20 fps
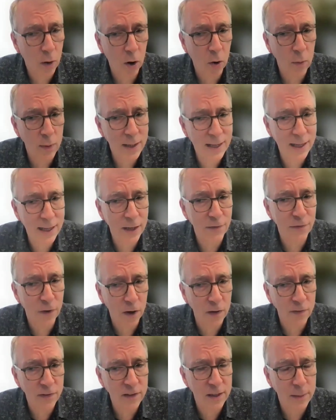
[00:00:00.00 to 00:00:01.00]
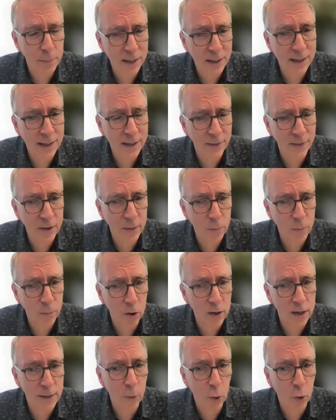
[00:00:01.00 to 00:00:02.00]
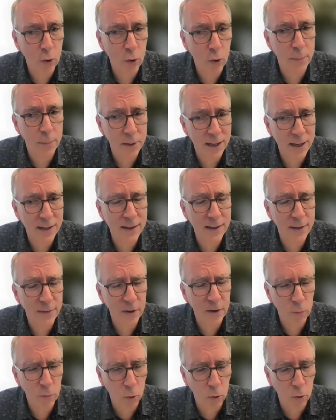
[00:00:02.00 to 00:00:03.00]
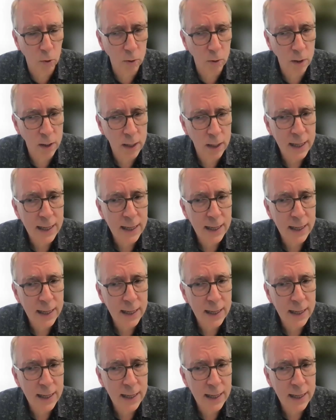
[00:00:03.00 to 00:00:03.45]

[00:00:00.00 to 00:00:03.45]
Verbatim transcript: already involved in a planned giving program or in a planned giving role.